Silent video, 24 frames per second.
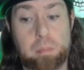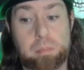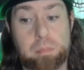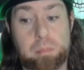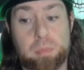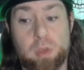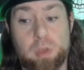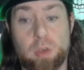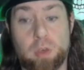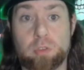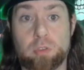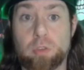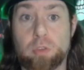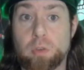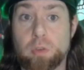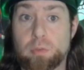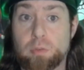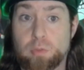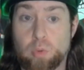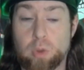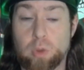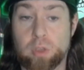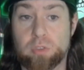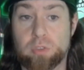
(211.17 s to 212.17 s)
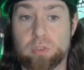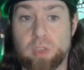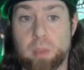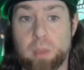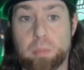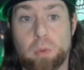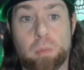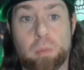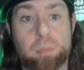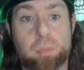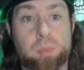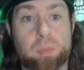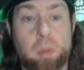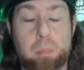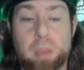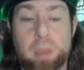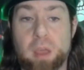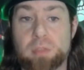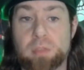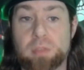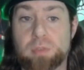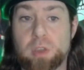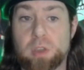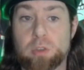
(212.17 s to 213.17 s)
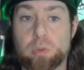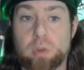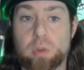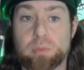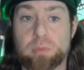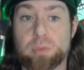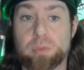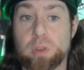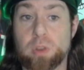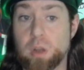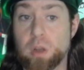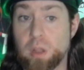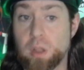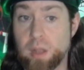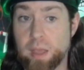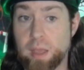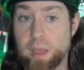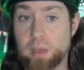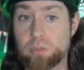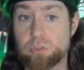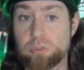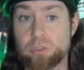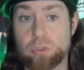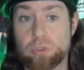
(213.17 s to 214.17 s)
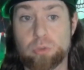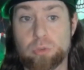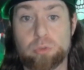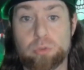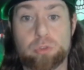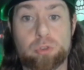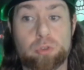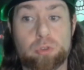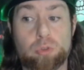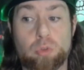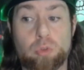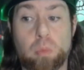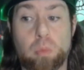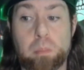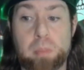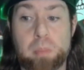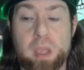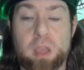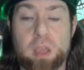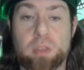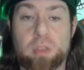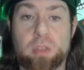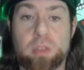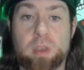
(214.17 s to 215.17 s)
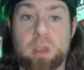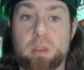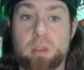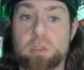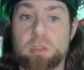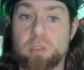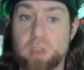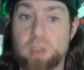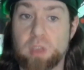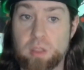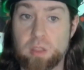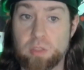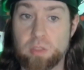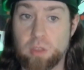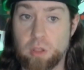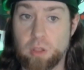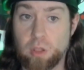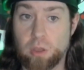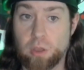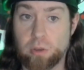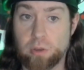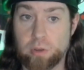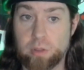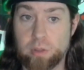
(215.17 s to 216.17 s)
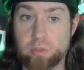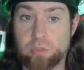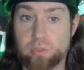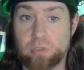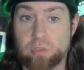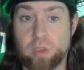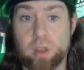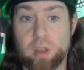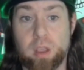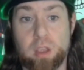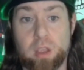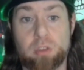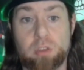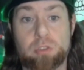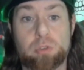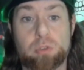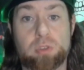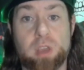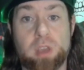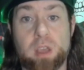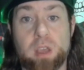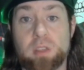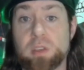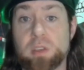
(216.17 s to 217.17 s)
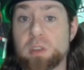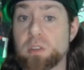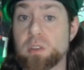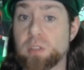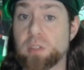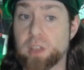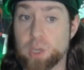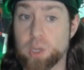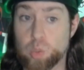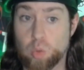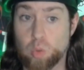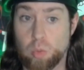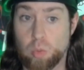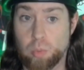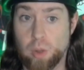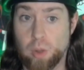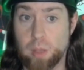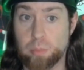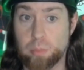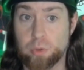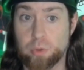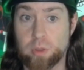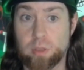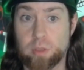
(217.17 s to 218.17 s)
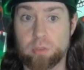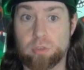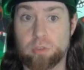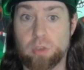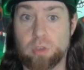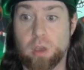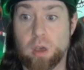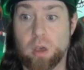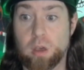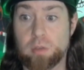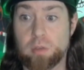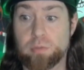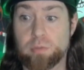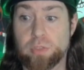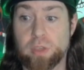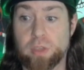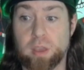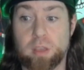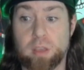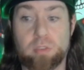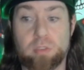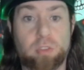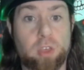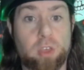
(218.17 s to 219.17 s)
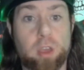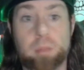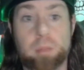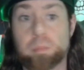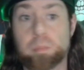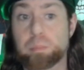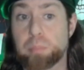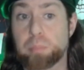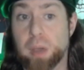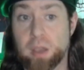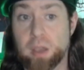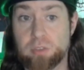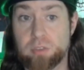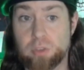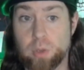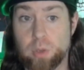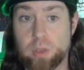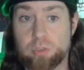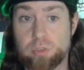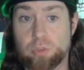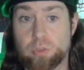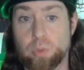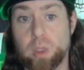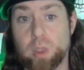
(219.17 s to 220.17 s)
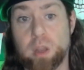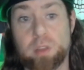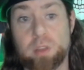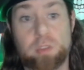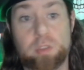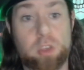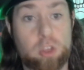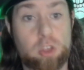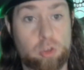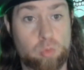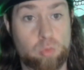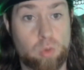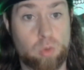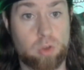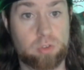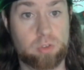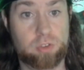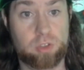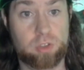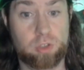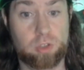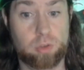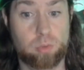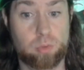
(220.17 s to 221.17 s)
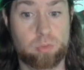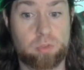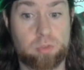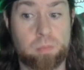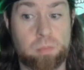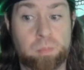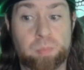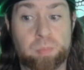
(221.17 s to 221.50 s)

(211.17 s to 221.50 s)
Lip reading: Because, for example, Pathfinder Infinite allows you to make things in the Golarion setting to take the intellectual properties of things that Paizo has created that you want to use.